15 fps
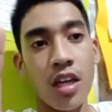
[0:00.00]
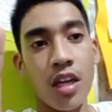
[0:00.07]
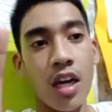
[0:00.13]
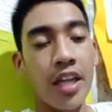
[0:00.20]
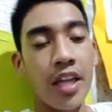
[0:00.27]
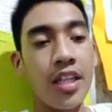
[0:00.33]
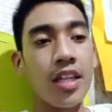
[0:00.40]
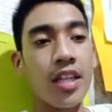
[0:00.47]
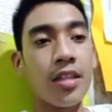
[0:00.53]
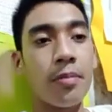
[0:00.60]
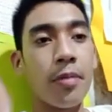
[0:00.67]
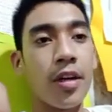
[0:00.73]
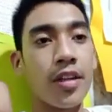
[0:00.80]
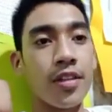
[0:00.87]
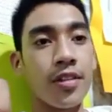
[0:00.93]
any other
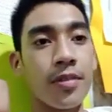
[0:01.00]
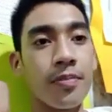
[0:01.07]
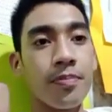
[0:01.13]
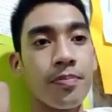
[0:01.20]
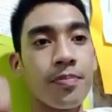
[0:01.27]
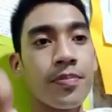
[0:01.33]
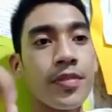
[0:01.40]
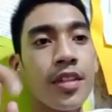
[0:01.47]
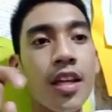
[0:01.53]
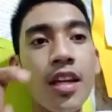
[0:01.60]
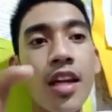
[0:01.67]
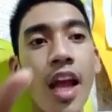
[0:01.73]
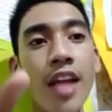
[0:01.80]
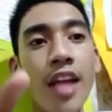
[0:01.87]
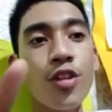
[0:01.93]
partner. In
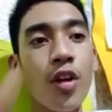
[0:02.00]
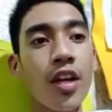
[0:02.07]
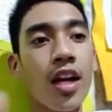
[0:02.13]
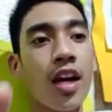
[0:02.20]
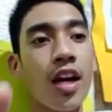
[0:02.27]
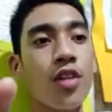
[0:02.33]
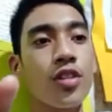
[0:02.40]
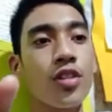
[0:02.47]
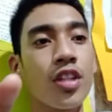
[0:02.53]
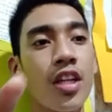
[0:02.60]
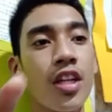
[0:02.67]
a joint account,